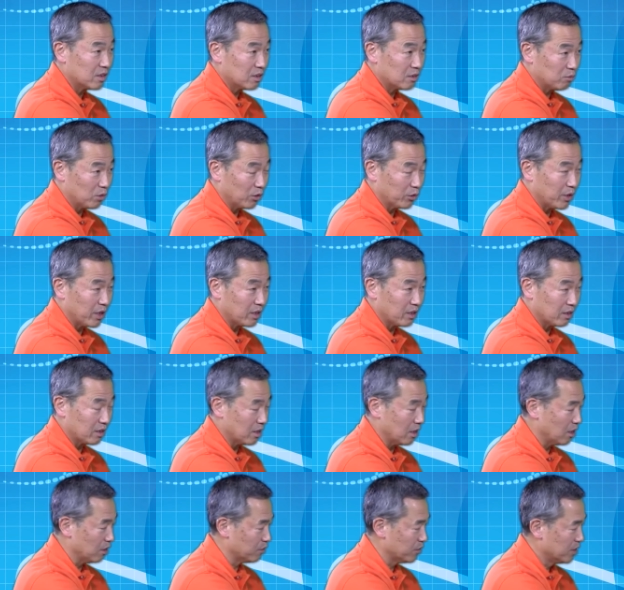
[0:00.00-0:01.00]
rotator
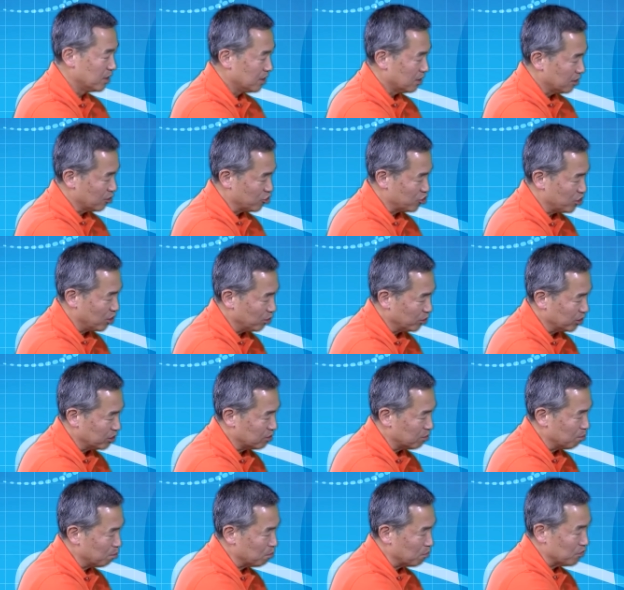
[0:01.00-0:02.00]
cuff, the
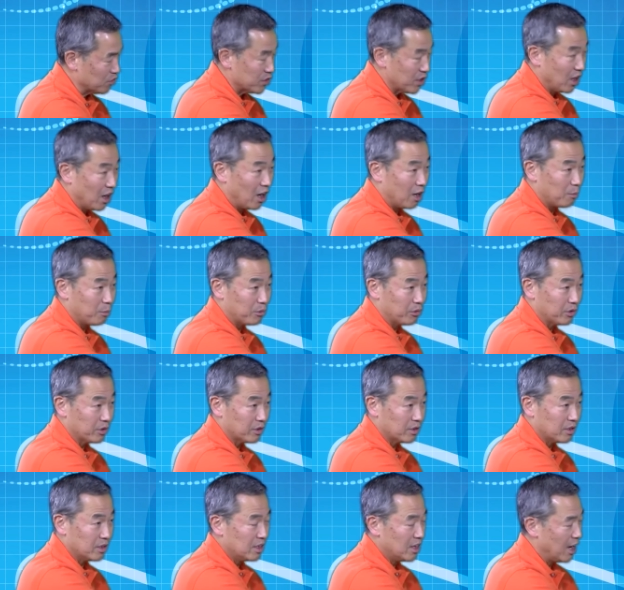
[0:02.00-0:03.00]
shoulder moves
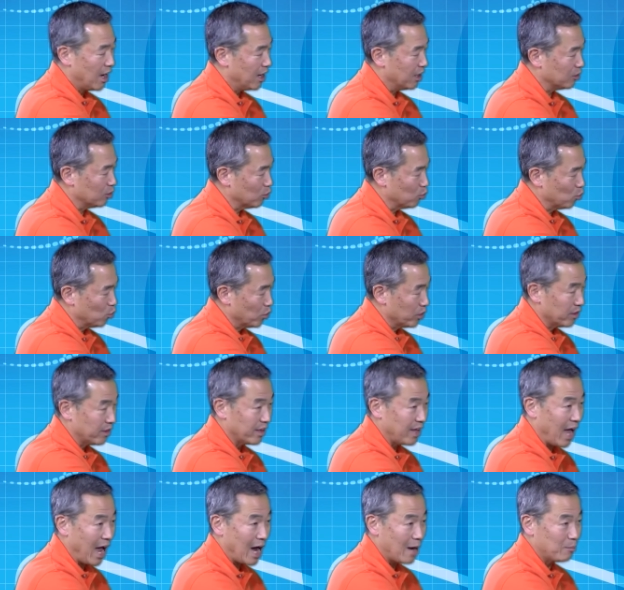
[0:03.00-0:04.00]
upward and with
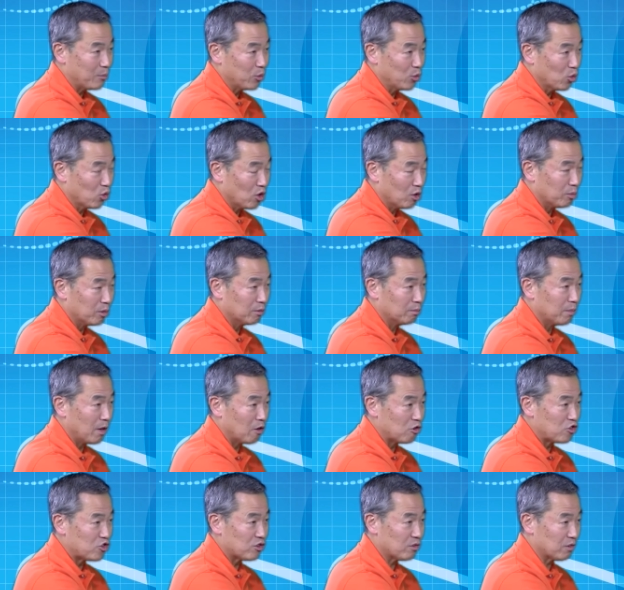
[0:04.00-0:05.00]
the abnormal
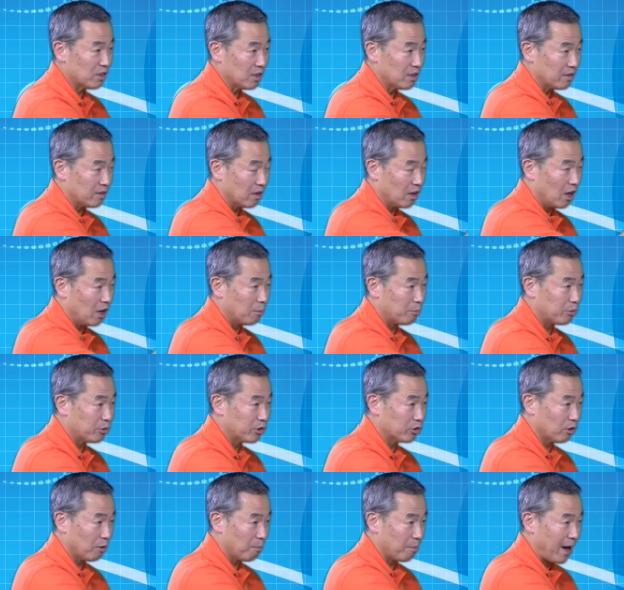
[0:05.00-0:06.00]
motion, either
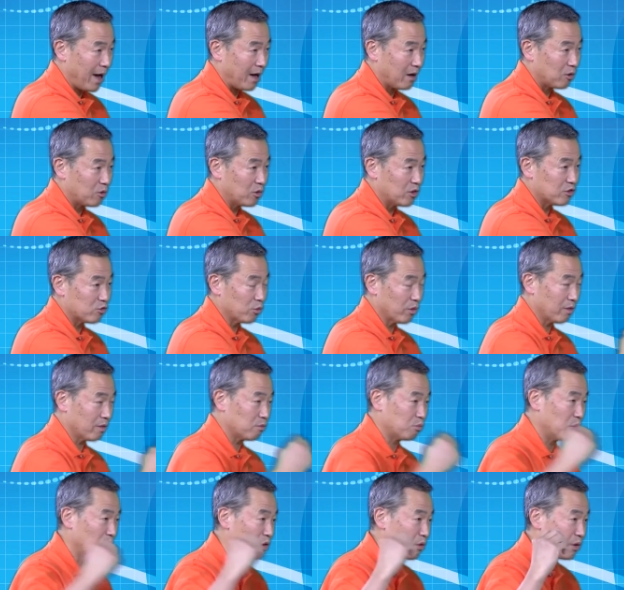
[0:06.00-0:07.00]
upward or backwards, with
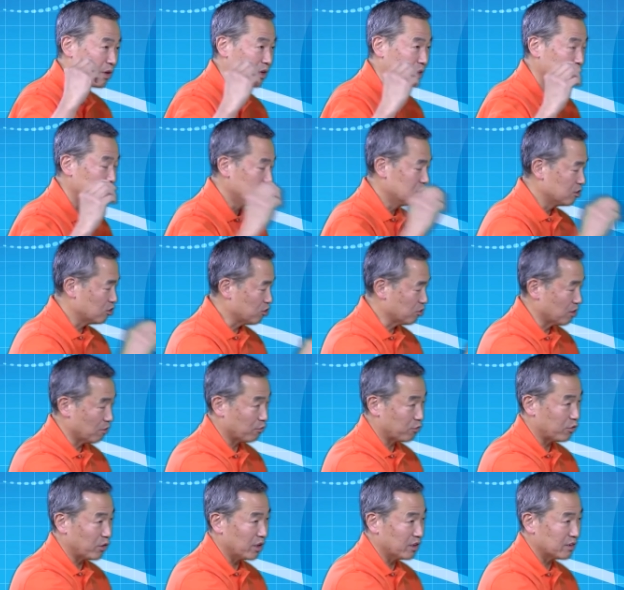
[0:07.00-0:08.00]
throwing to the
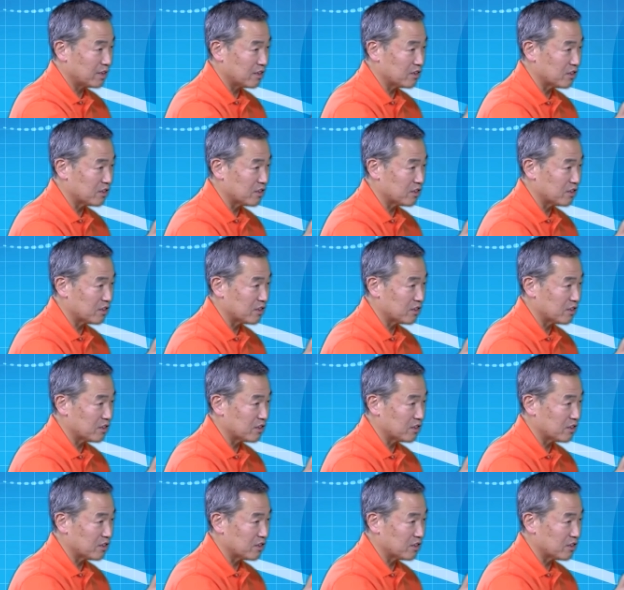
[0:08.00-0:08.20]
front and